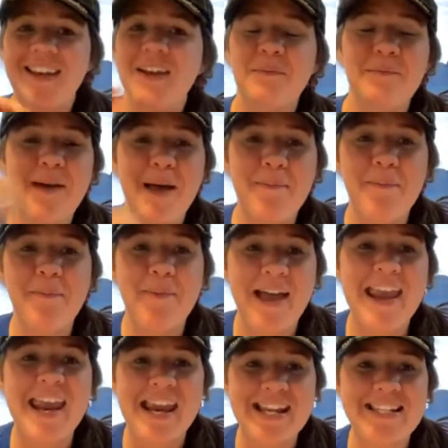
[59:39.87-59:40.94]
My
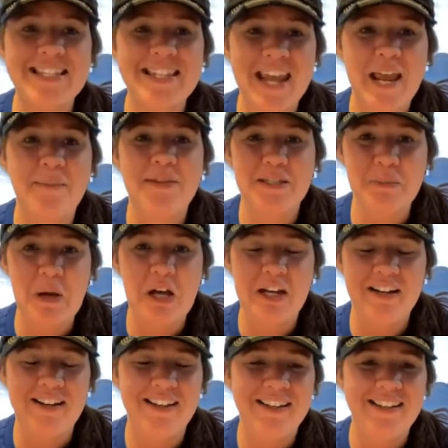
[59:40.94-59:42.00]
aunt's name is
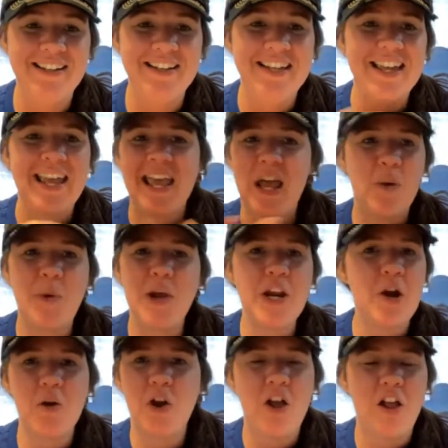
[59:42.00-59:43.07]
Monica, and we
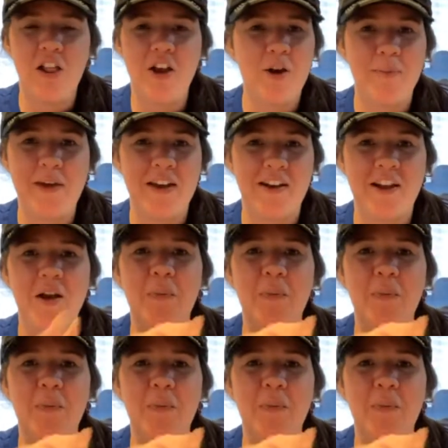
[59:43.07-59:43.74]
don't call her Monica.